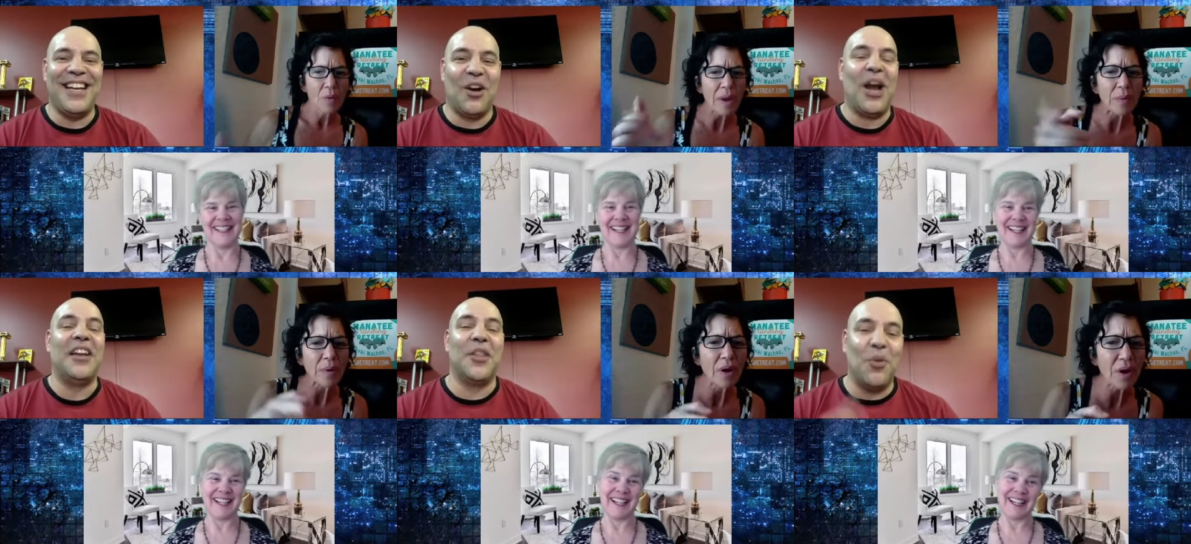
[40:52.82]

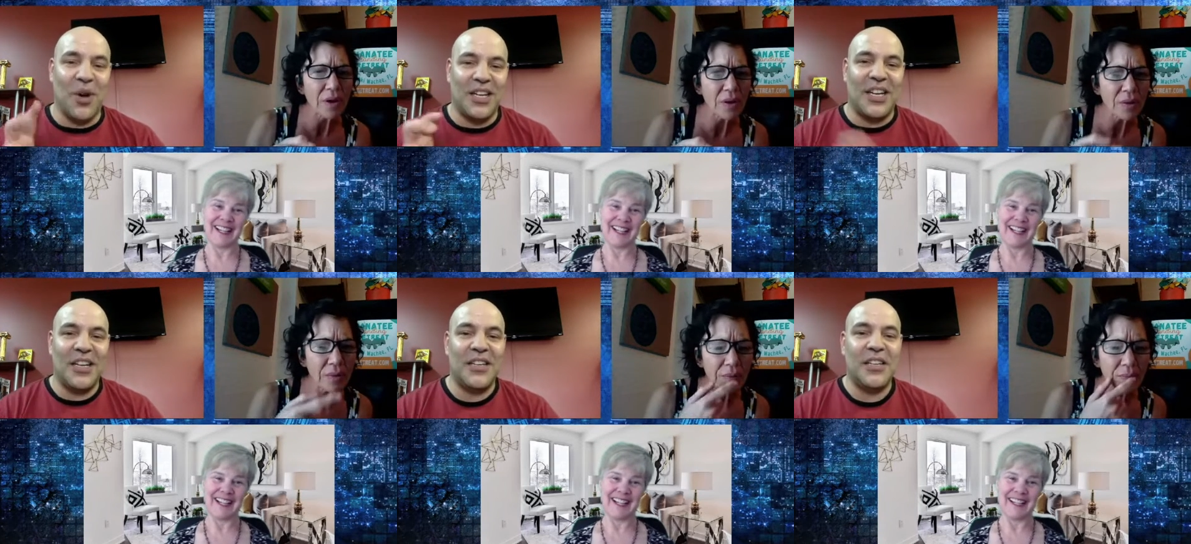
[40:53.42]
Speaker 1: wait, where are
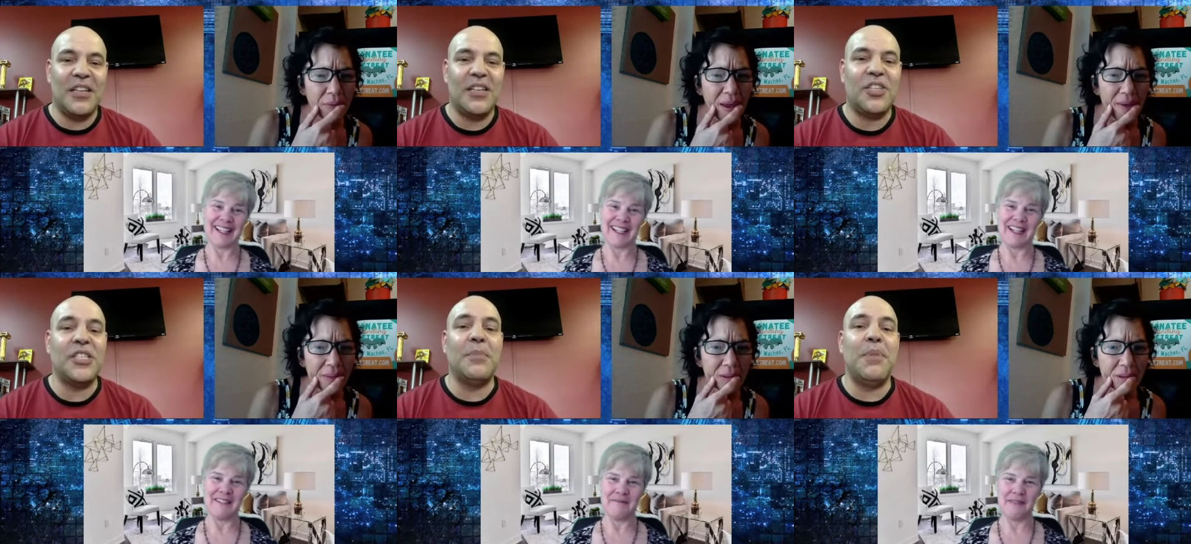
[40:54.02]
you?
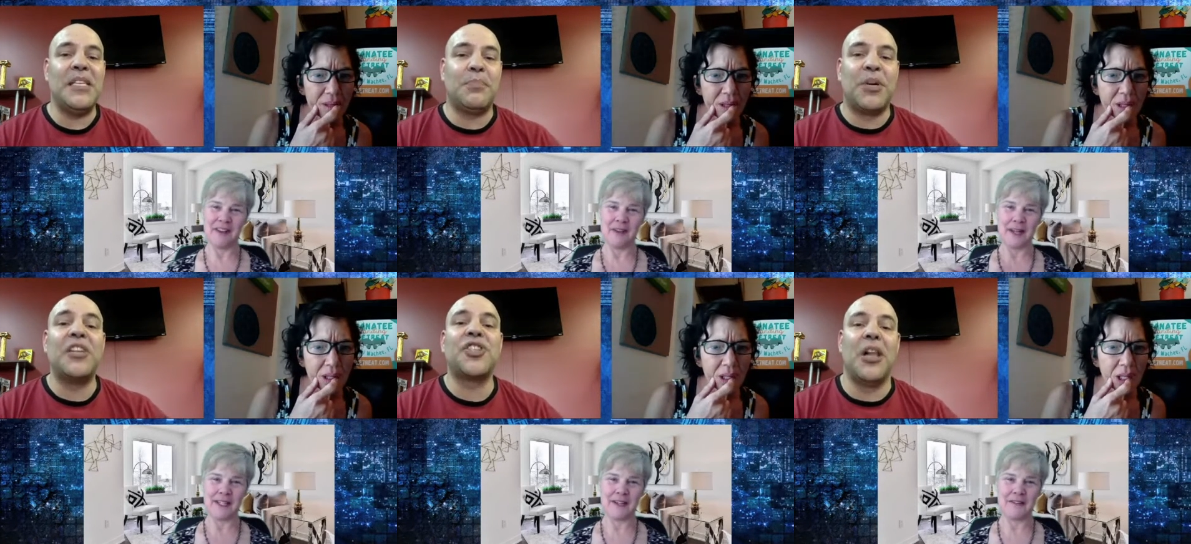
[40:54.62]
Okay. On the
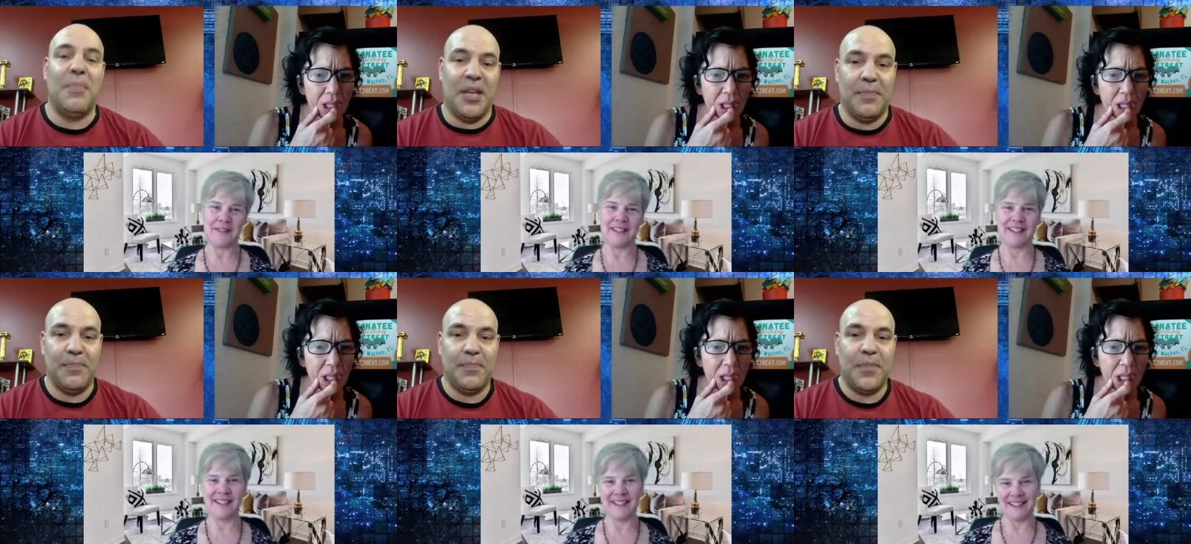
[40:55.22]
West Coast.
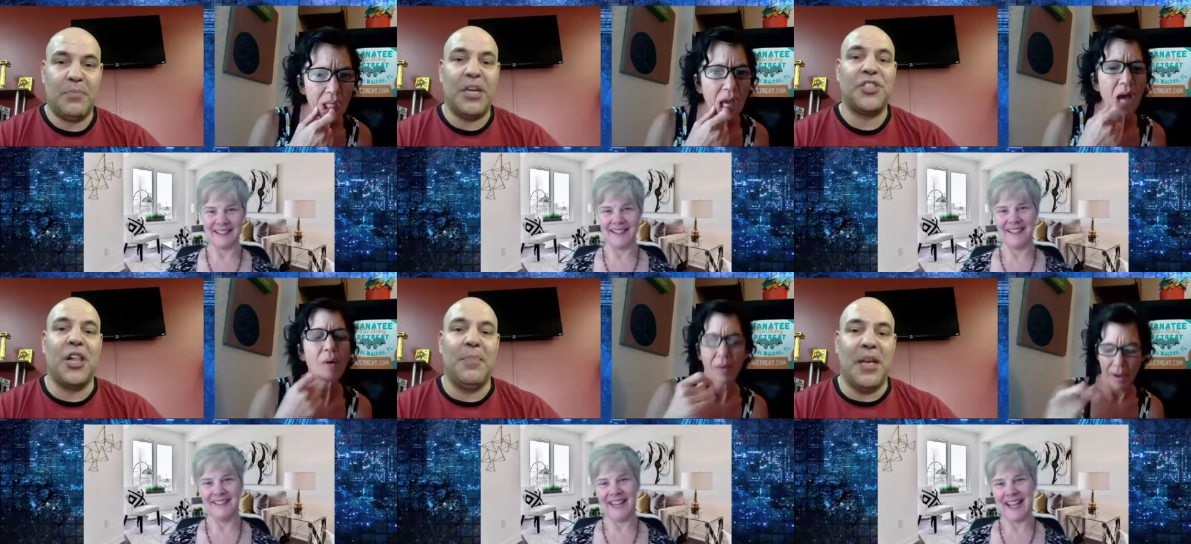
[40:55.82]
British
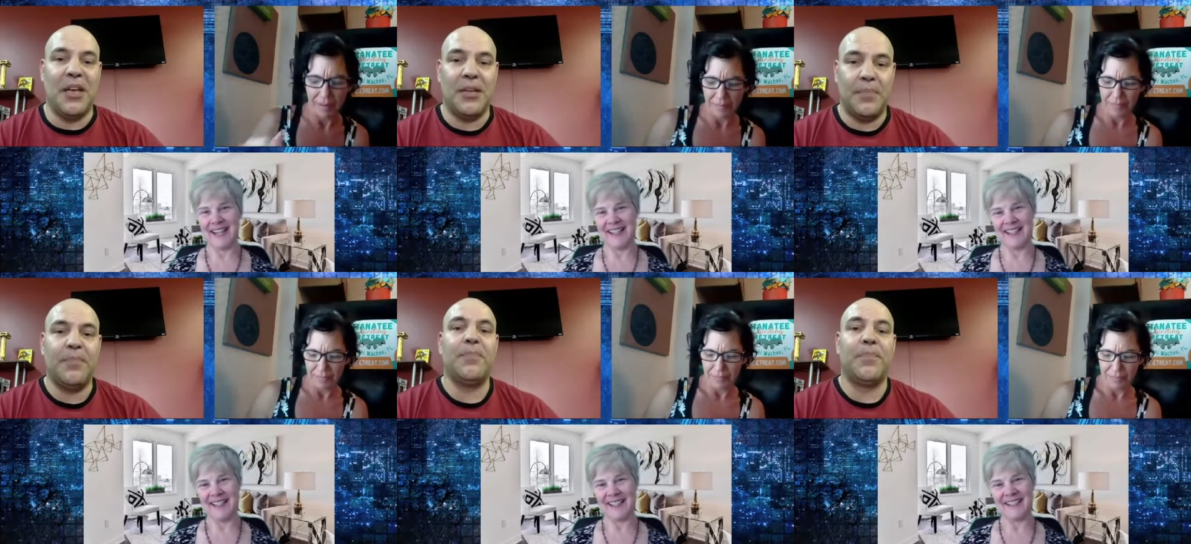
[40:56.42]
oh, okay. Canada.
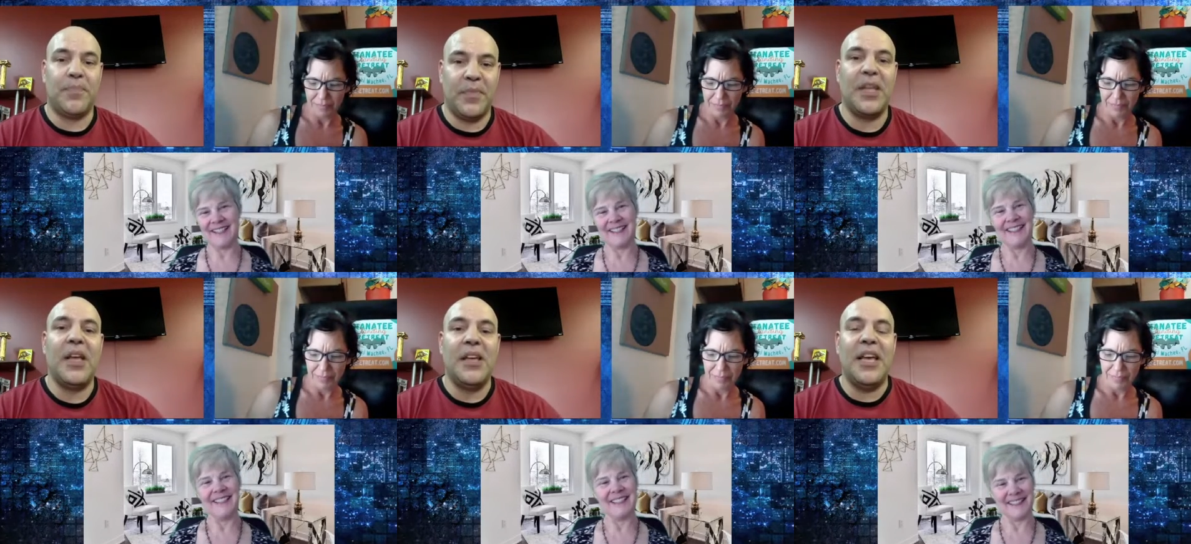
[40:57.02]

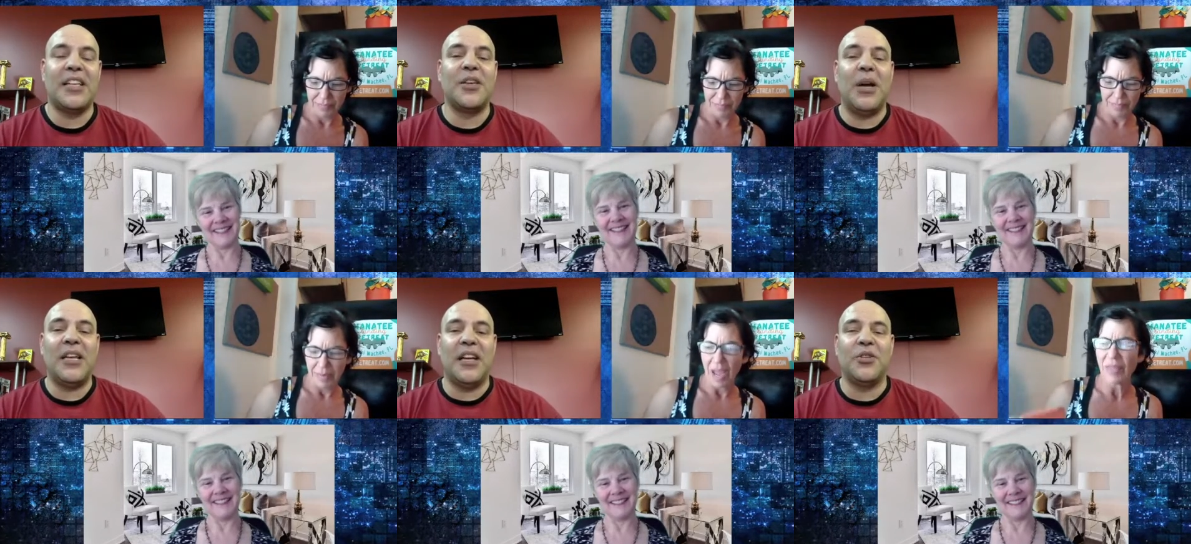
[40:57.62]
Yeah, so
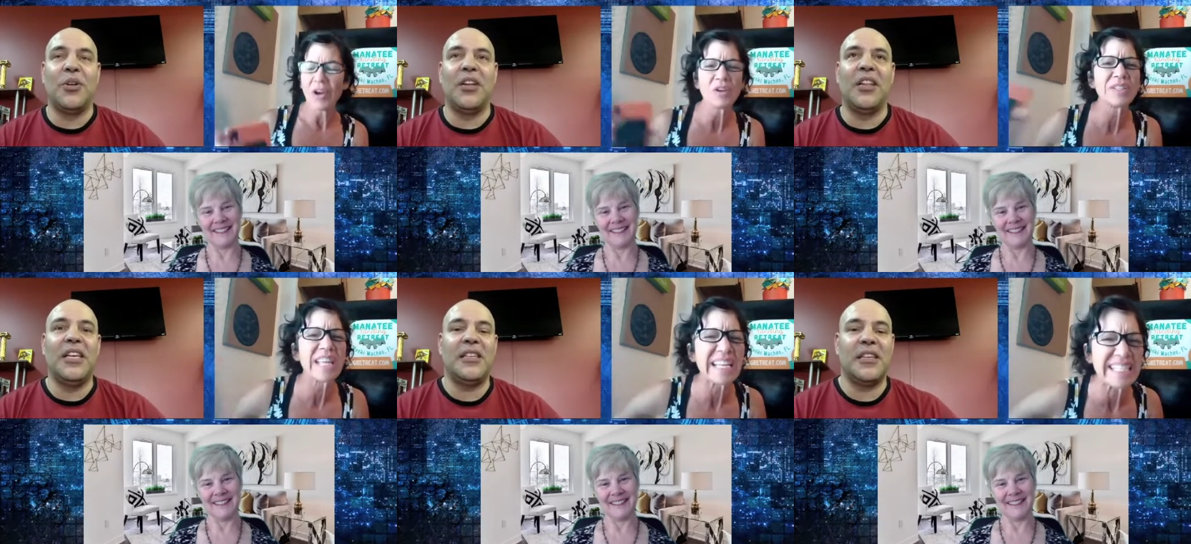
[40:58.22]
I. I, I thought you
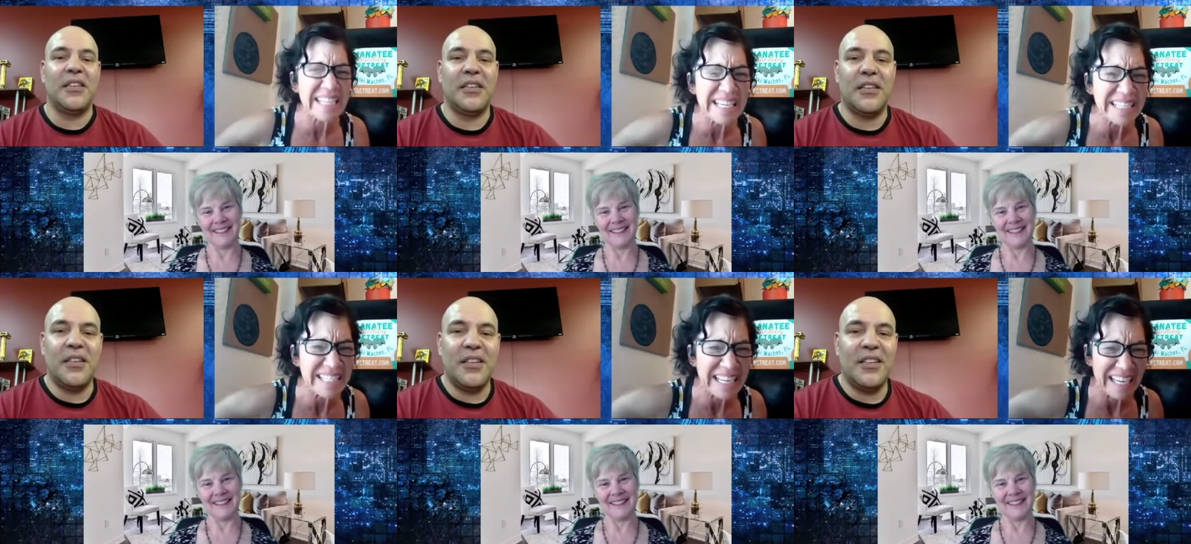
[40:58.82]
said
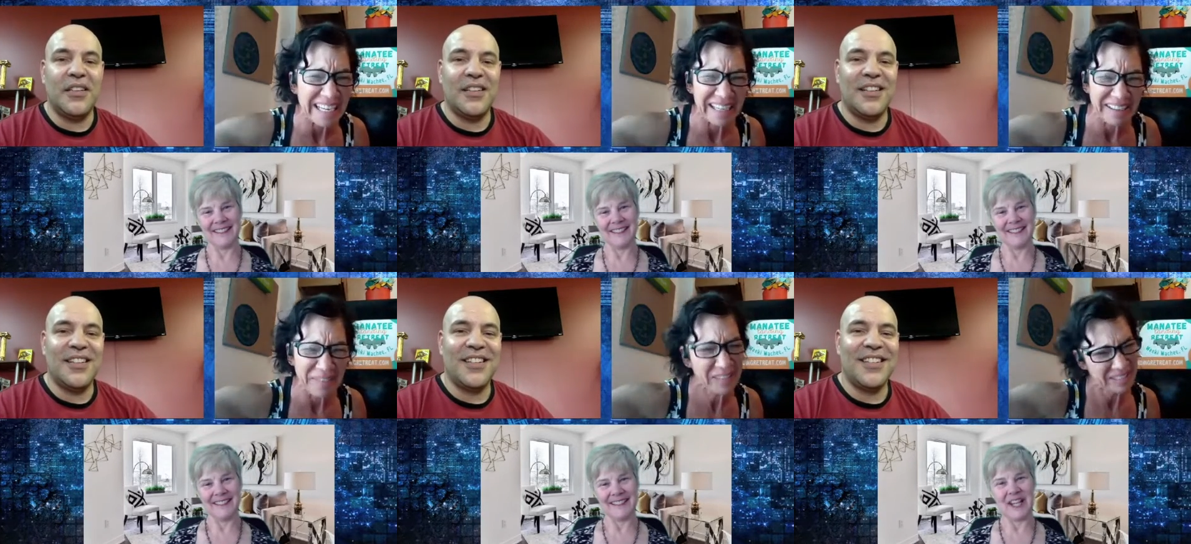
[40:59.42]
Speaker 2: DC.
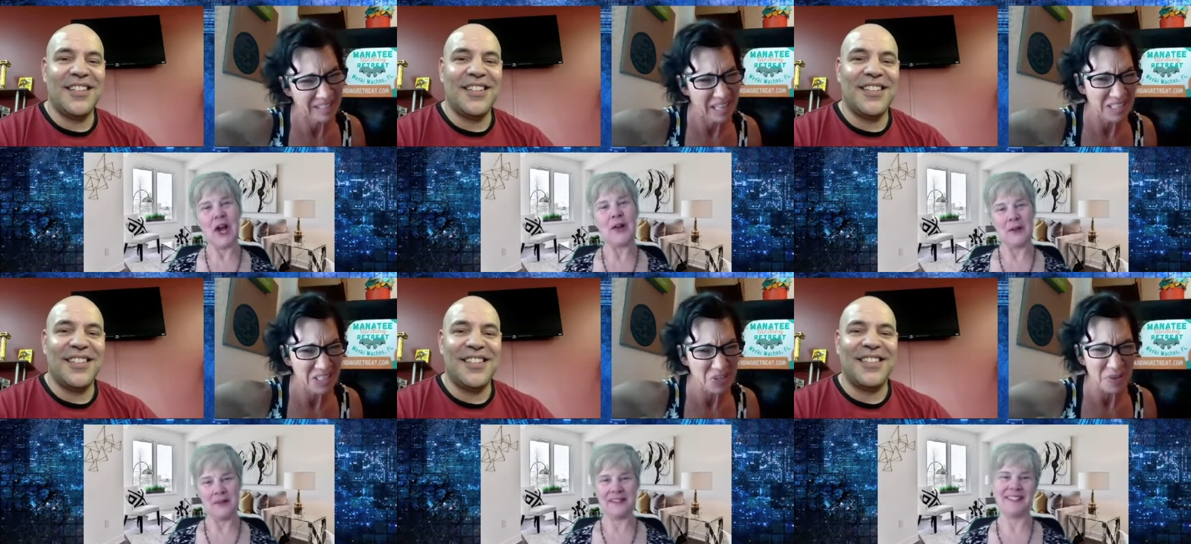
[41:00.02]
Oh, that's like oh,
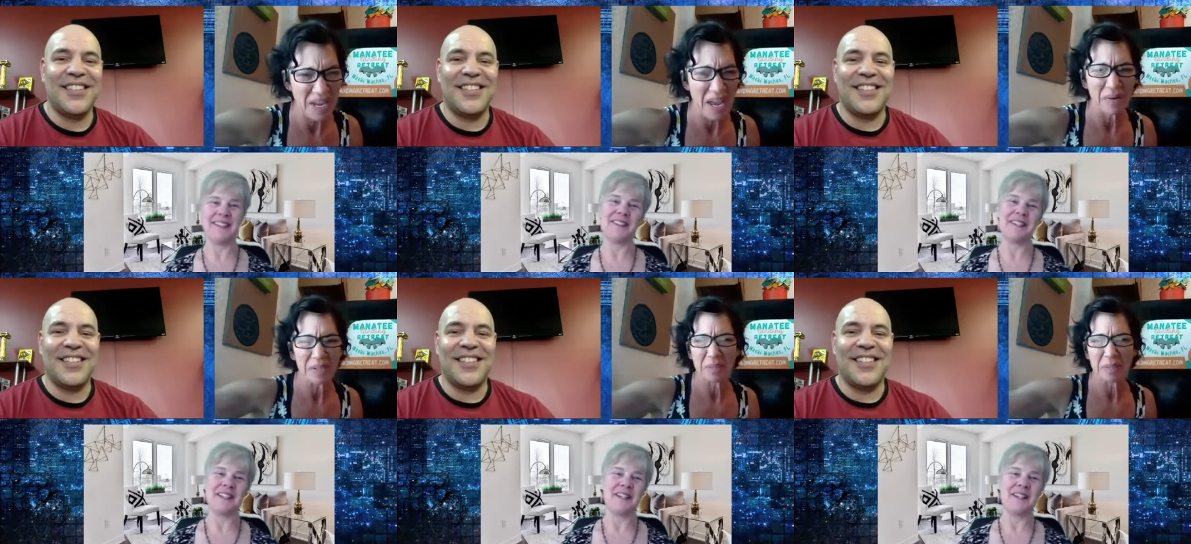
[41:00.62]
that's three no. hours